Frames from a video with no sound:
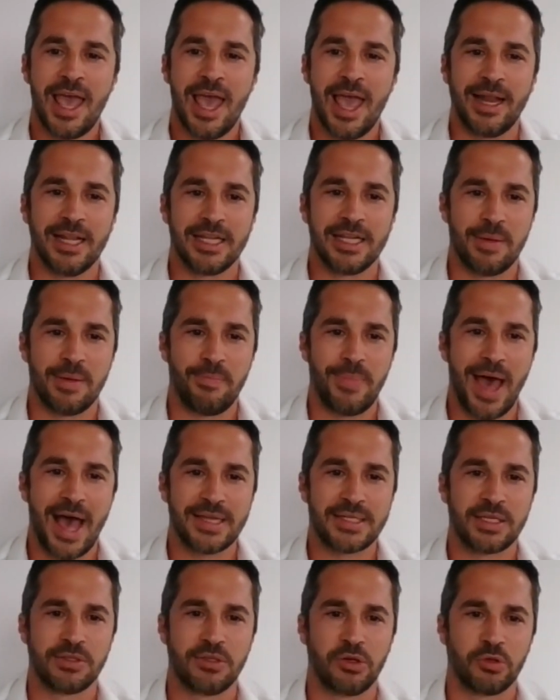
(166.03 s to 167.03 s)
and as
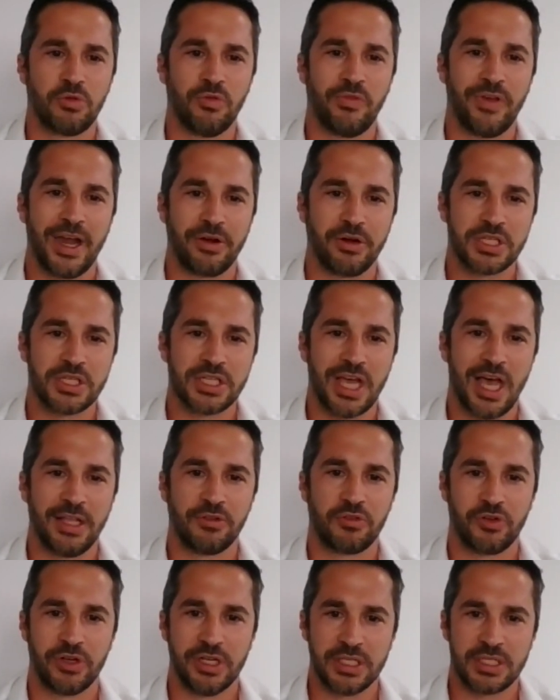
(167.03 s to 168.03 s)
ambassador to various
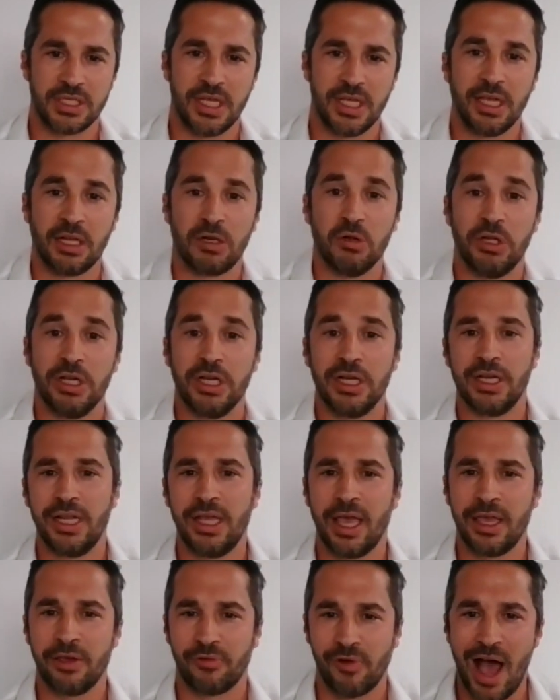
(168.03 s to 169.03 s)
countries, including
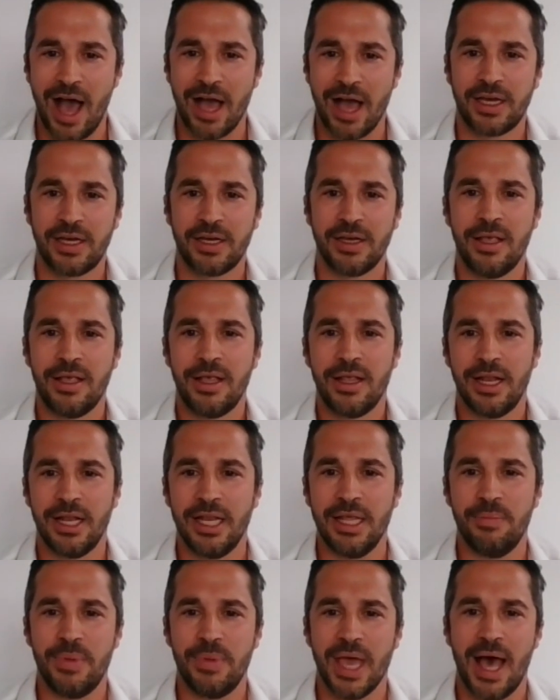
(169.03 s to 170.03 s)
Iraq,
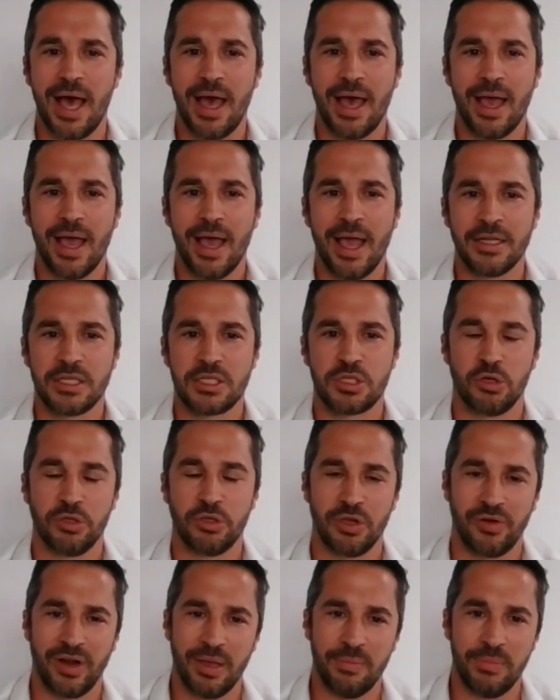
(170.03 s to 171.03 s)
Libya, and
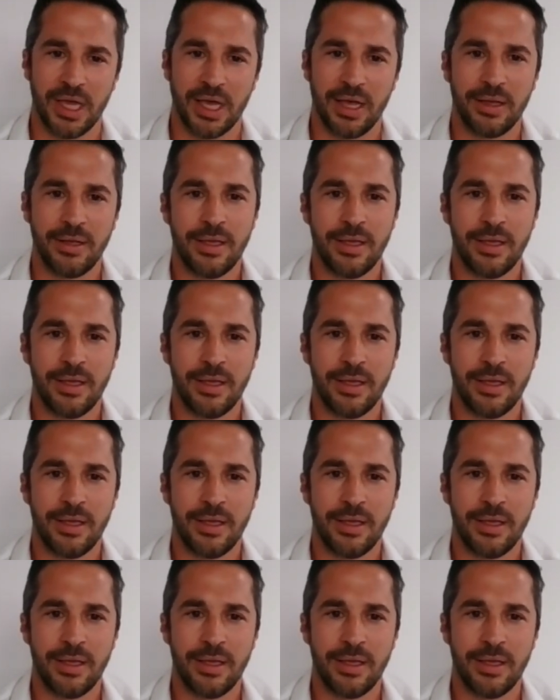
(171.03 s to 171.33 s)
Saudi Arabia.